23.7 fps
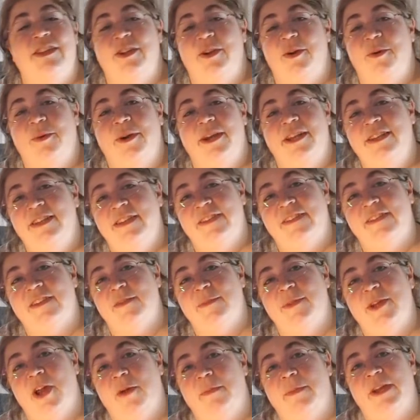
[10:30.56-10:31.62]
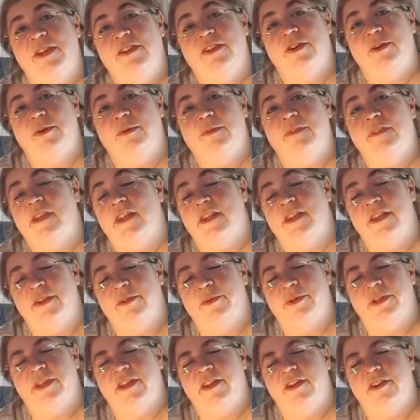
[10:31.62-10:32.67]
you know what? It's going to be on my toes and I
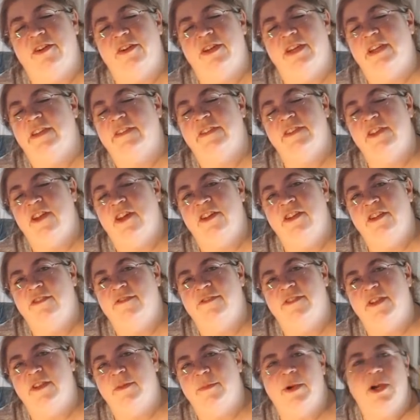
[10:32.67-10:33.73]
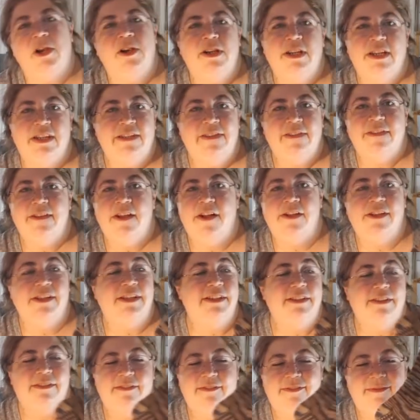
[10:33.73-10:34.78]
don't care. It's not going to fall apart. It's
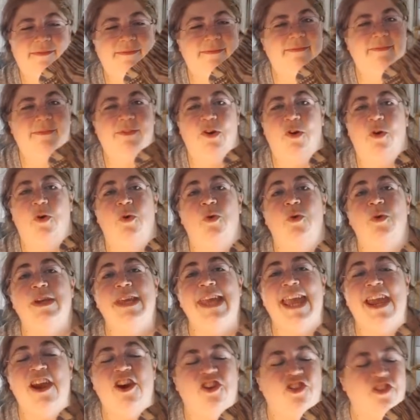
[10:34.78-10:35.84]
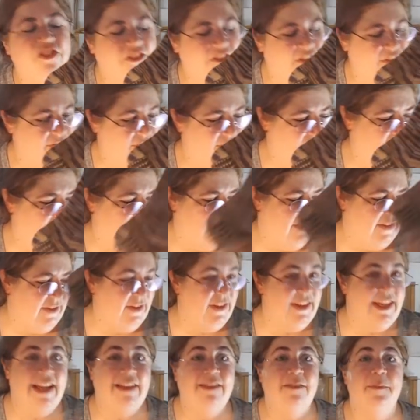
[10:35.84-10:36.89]
solid. Who cares? So
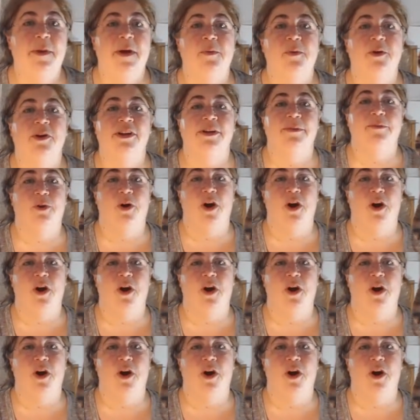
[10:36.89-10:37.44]
that's my work in